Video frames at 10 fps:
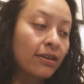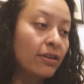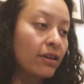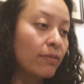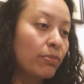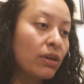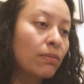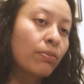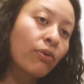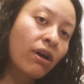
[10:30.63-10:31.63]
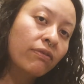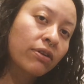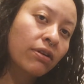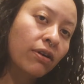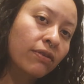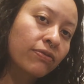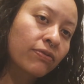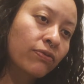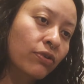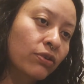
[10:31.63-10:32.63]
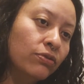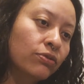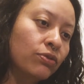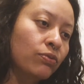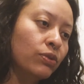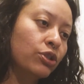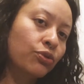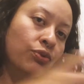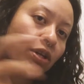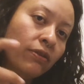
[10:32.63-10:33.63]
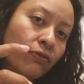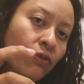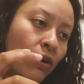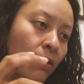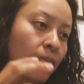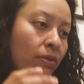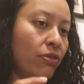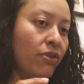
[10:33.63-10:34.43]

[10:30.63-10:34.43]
yet being private enough for you to retreat from